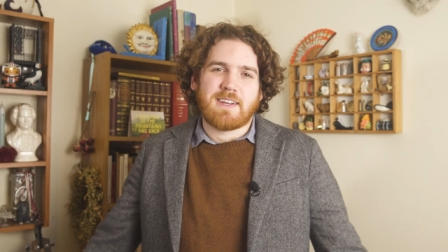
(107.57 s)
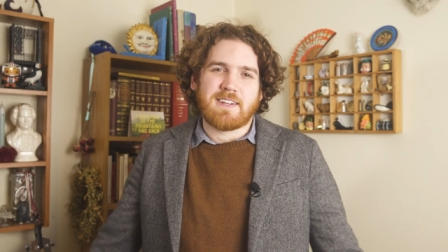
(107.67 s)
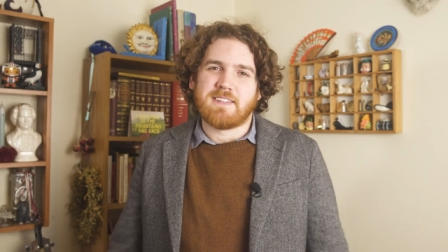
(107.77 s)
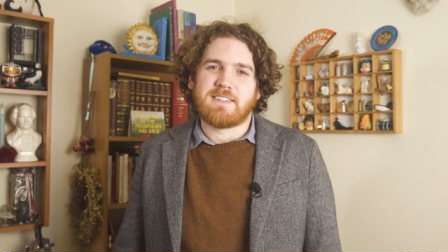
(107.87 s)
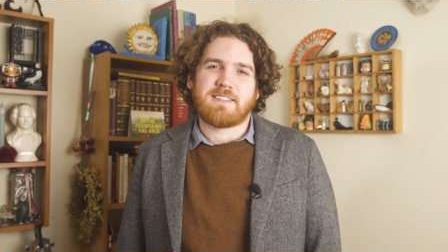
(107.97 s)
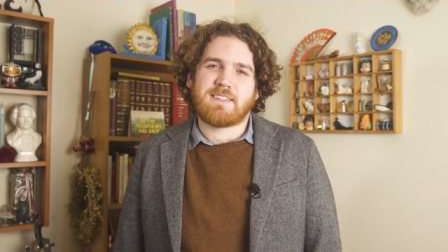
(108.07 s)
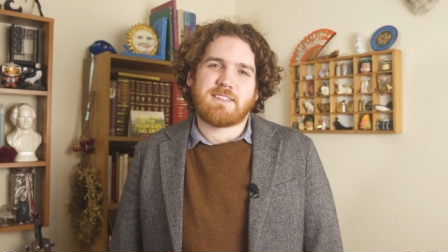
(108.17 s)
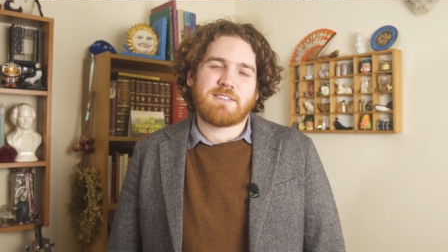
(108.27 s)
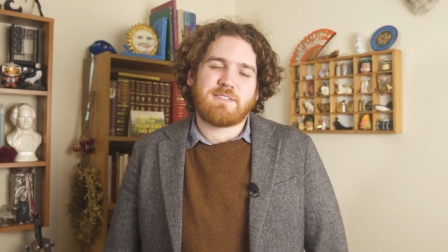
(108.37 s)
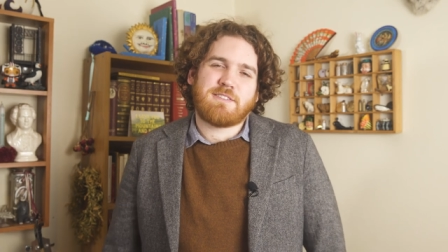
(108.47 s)
It is
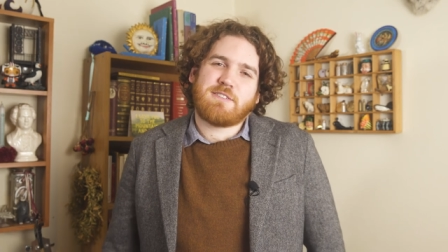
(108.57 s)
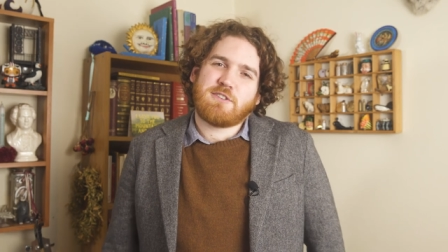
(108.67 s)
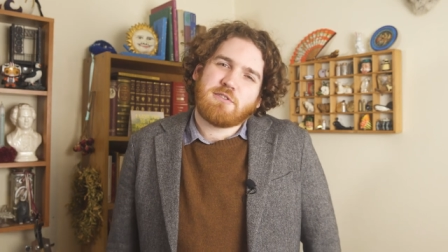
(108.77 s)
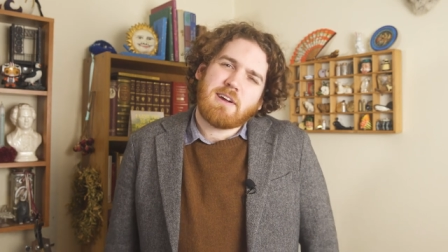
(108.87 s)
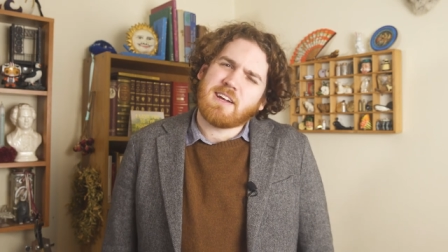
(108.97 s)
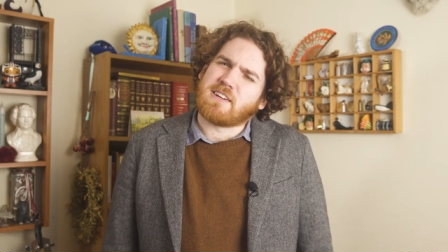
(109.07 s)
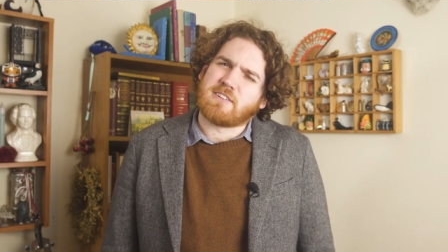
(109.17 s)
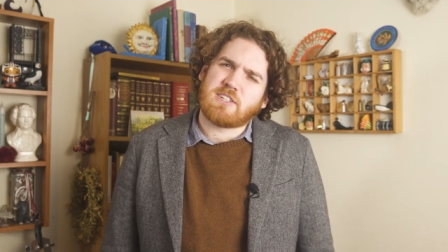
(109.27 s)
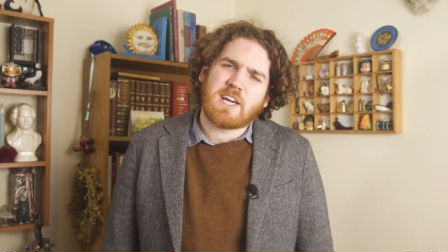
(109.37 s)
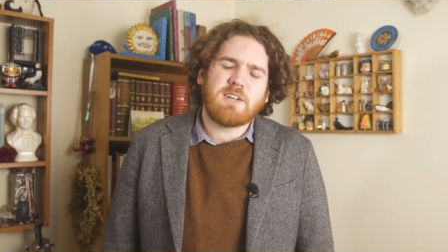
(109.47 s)

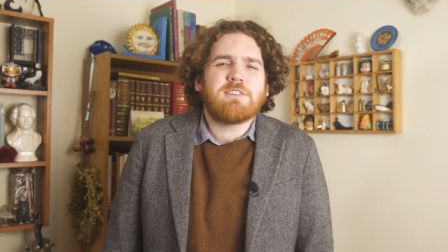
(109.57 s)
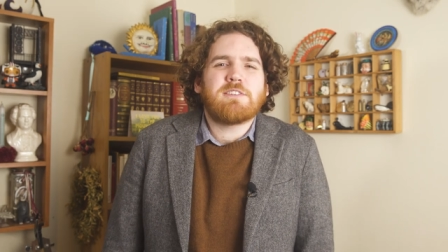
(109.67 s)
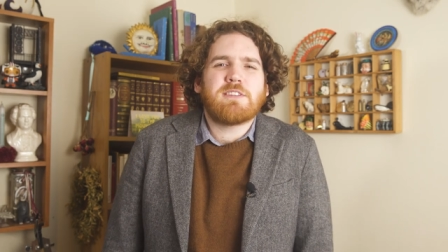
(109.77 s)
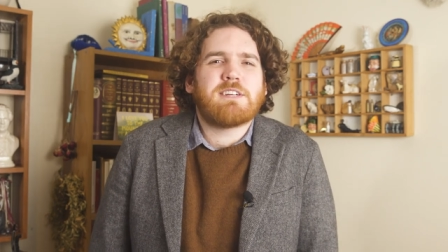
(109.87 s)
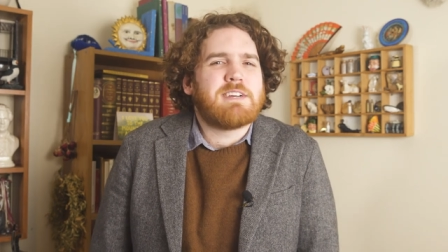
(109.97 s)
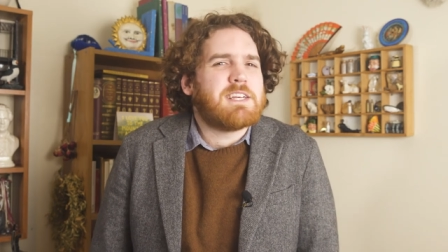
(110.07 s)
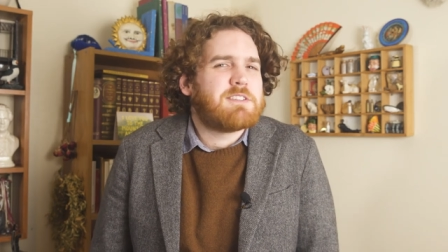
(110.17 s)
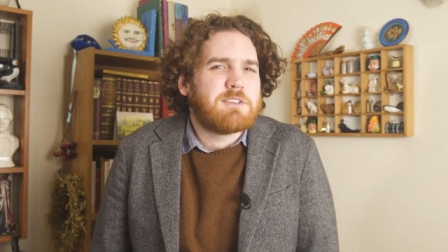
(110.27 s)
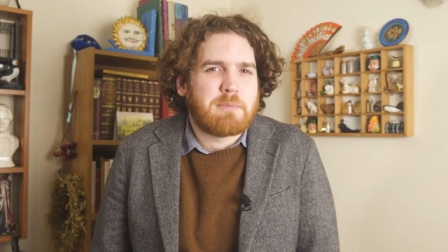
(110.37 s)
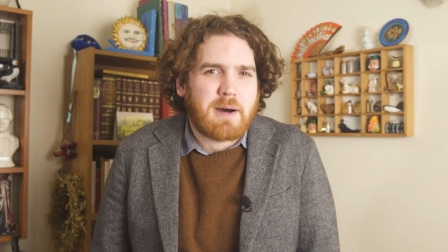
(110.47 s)
strange. And also there
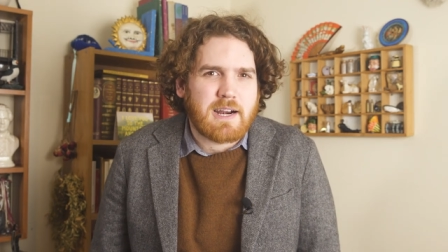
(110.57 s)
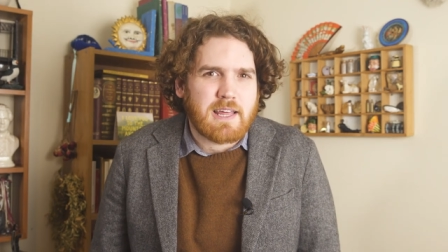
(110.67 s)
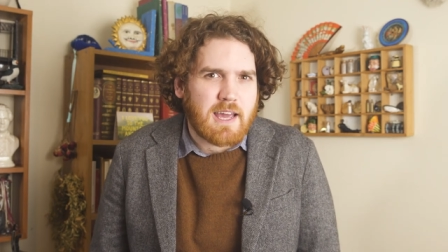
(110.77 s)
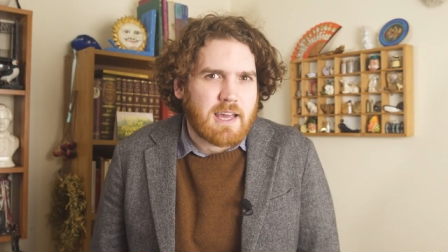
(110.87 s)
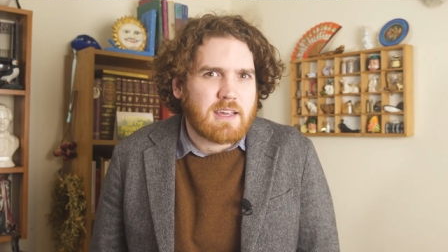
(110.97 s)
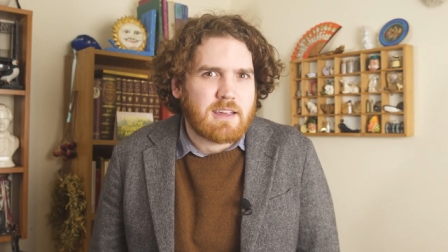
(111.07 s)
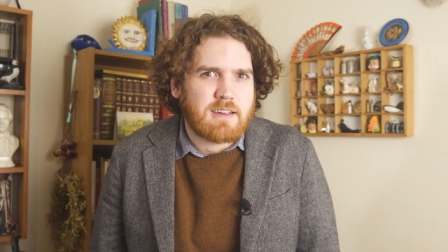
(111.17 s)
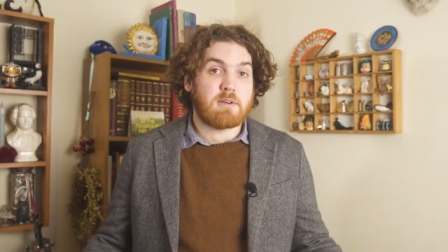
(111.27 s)
is no party A.